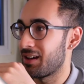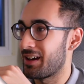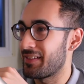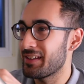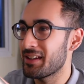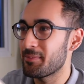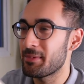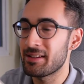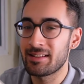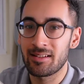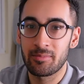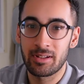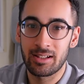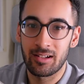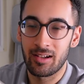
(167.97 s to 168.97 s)
I think it means
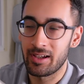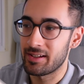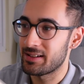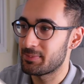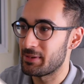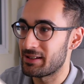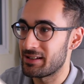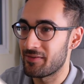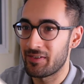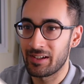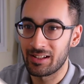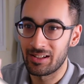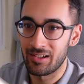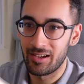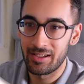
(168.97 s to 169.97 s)
something like
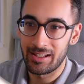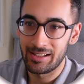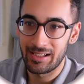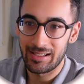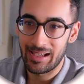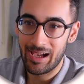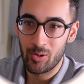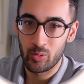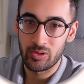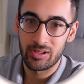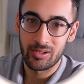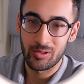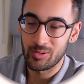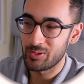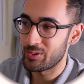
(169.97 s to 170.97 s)
specific learning
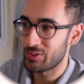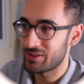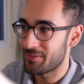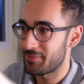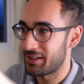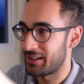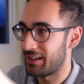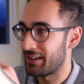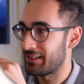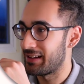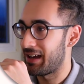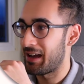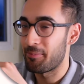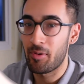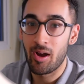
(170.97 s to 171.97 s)
encounter or something like
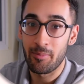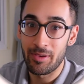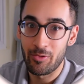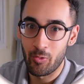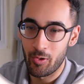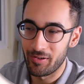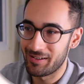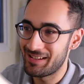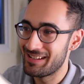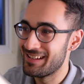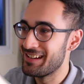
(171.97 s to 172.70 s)
that. I might be wrong.